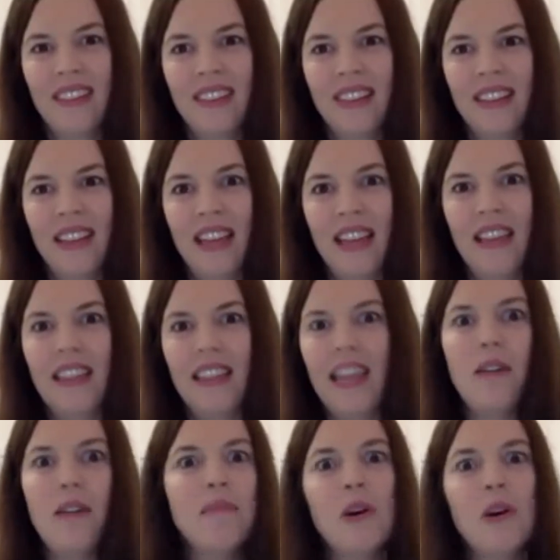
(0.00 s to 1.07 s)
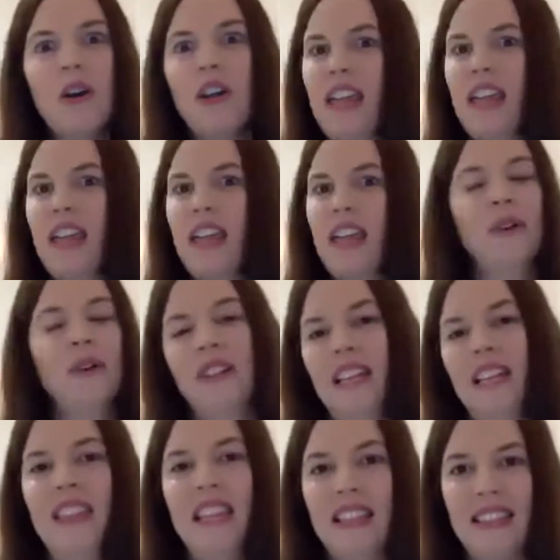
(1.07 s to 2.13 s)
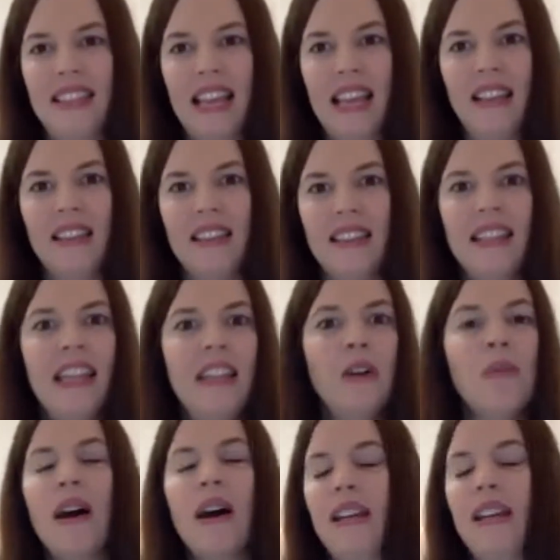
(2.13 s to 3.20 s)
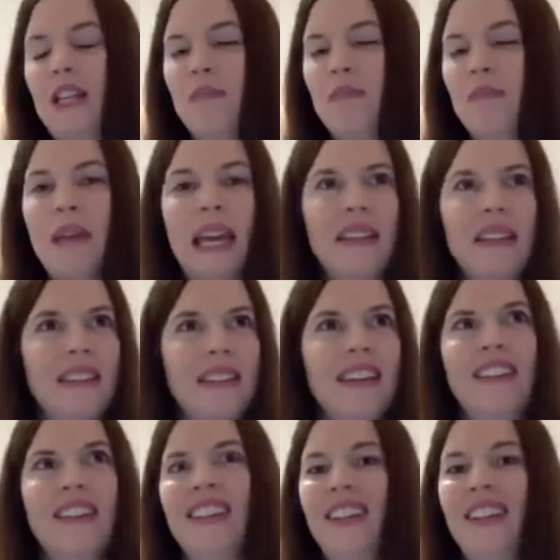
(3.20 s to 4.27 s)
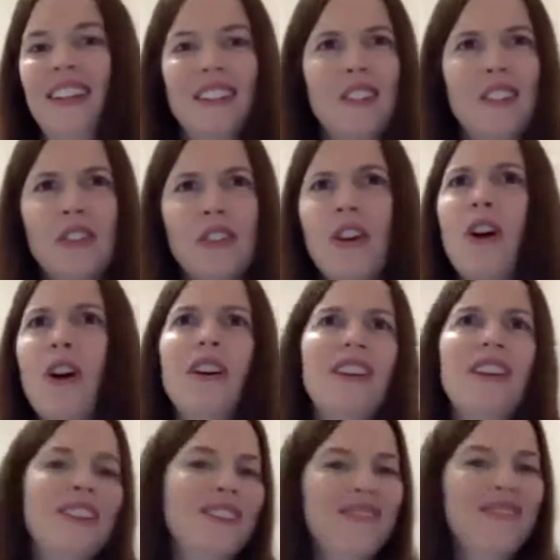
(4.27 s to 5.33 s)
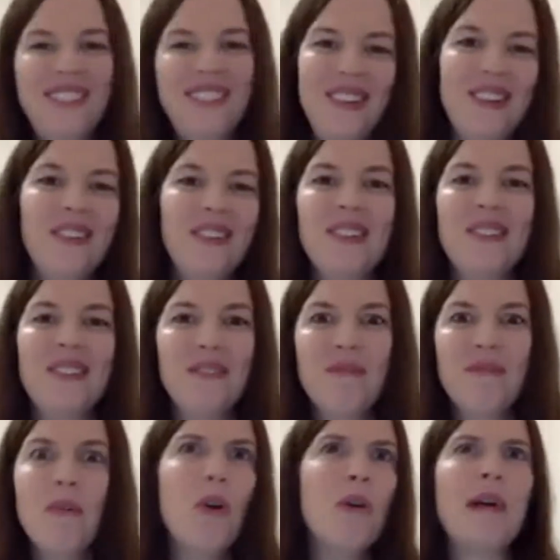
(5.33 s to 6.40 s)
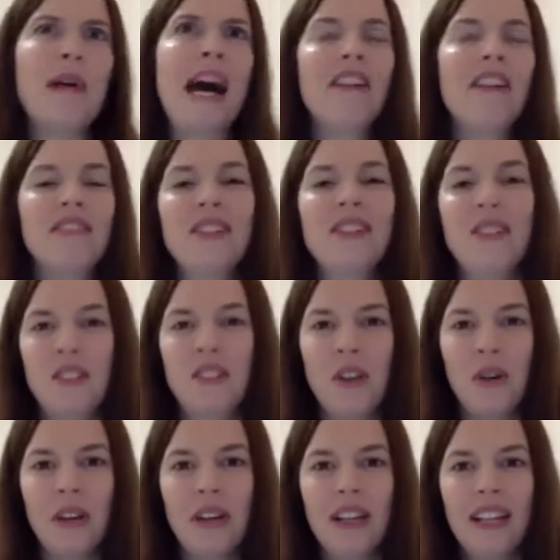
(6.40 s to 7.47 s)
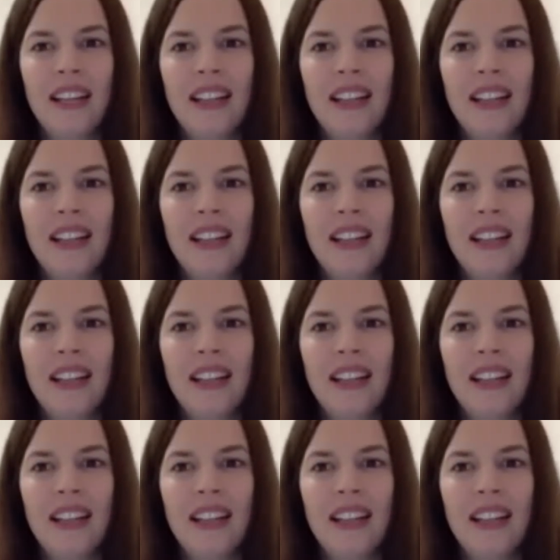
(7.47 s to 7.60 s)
Okay? They are both equal in this sense. Neither one is better, stronger, more powerful, and so on.